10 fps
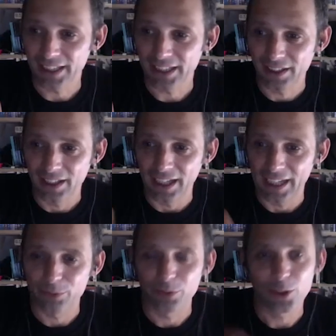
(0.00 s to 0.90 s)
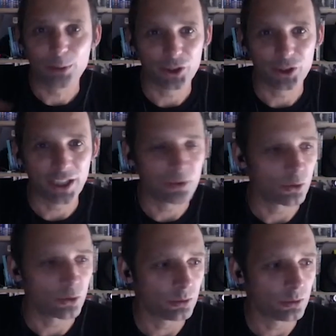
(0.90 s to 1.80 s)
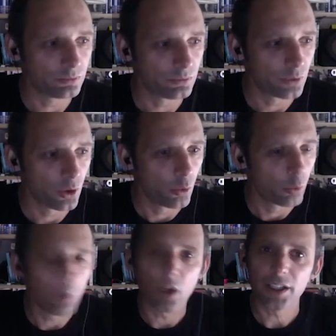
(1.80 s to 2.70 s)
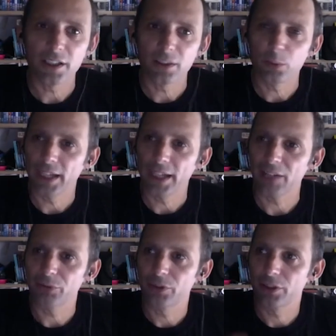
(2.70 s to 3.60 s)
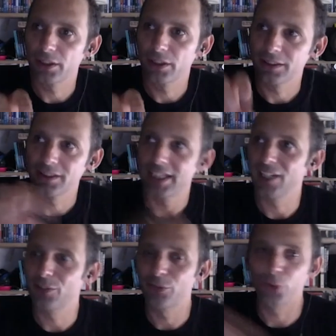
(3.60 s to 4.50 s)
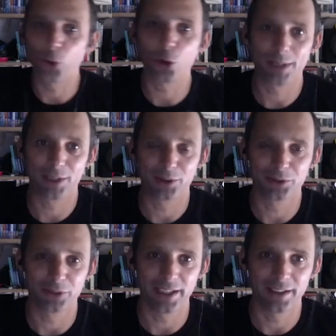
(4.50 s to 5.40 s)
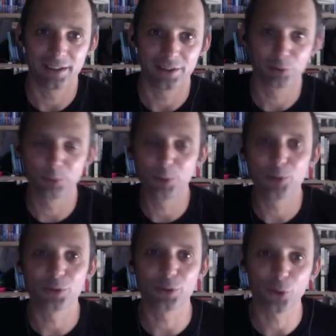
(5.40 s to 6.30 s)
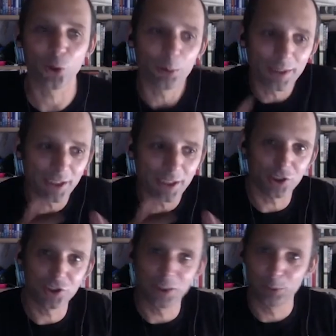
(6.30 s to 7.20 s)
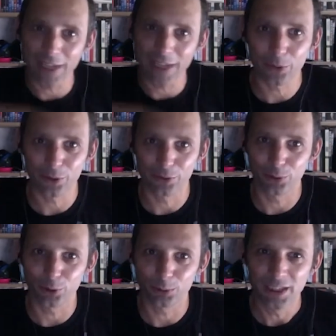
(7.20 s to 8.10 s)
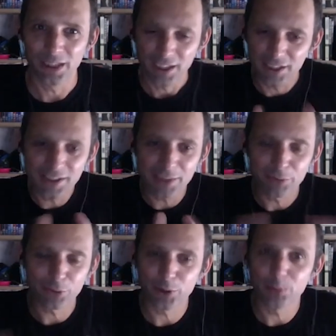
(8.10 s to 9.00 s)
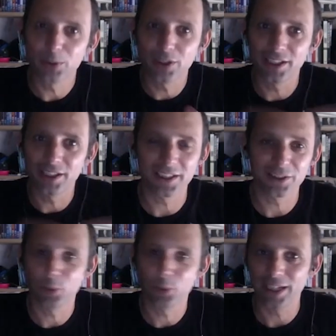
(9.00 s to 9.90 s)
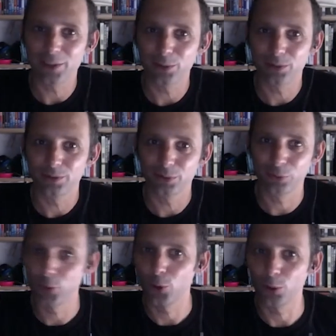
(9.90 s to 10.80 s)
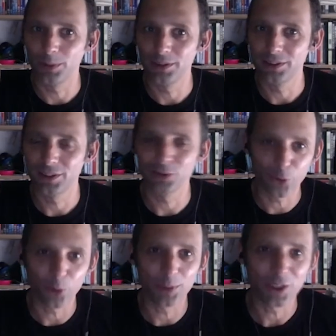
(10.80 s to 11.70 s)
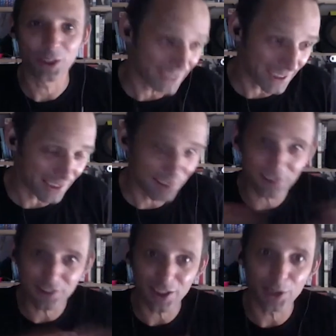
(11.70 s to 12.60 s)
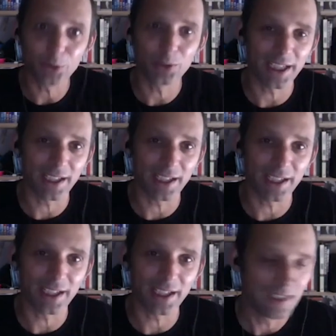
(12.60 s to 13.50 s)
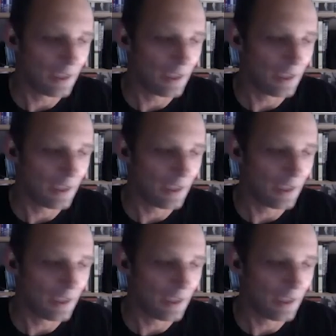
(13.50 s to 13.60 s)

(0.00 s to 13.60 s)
think in film in general, why do we have to take form out of it, remove the form, and then judge it without the form, as if a film can exist without form? And form and content are so linked.